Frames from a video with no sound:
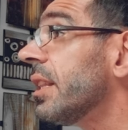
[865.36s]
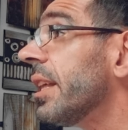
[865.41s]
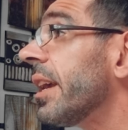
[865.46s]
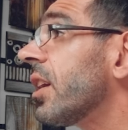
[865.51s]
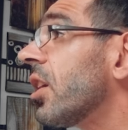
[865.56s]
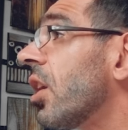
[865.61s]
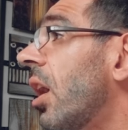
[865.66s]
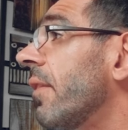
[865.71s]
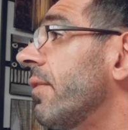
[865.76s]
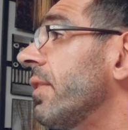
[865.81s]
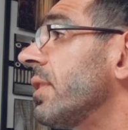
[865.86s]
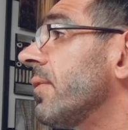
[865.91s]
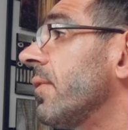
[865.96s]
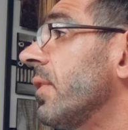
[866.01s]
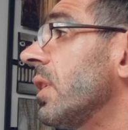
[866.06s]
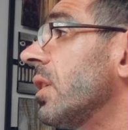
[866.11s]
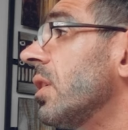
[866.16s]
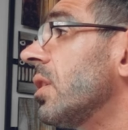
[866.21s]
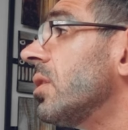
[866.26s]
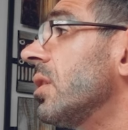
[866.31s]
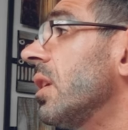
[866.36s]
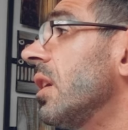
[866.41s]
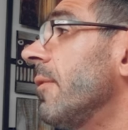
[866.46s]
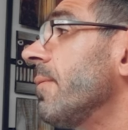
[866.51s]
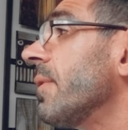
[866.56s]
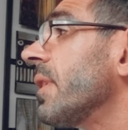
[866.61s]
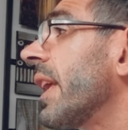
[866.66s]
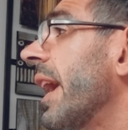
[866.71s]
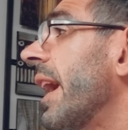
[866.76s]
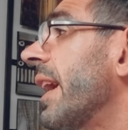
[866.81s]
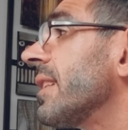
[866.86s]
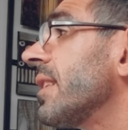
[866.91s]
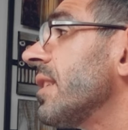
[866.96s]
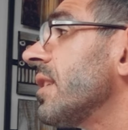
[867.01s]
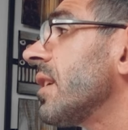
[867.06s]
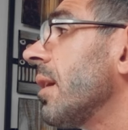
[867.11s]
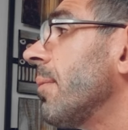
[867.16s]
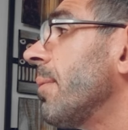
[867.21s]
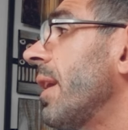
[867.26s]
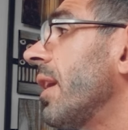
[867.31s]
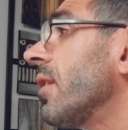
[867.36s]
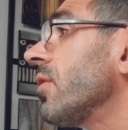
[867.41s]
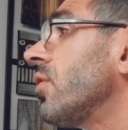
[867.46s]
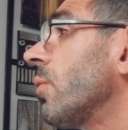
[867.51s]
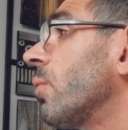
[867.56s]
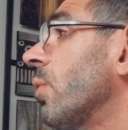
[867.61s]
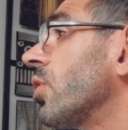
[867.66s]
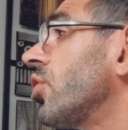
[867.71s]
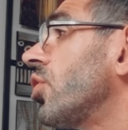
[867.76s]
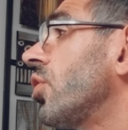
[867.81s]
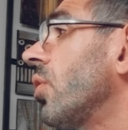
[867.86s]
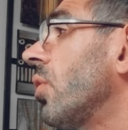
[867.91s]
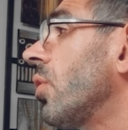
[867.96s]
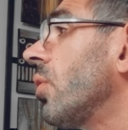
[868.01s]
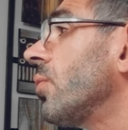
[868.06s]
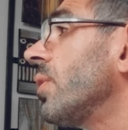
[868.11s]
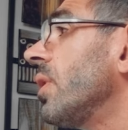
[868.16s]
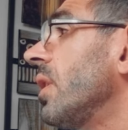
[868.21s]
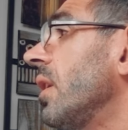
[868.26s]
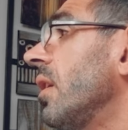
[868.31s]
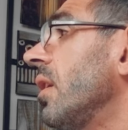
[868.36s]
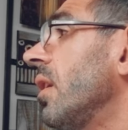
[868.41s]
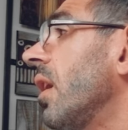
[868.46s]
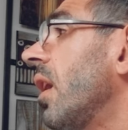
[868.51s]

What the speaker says: Then Coffeeville, Kansas, coming out to Rashon,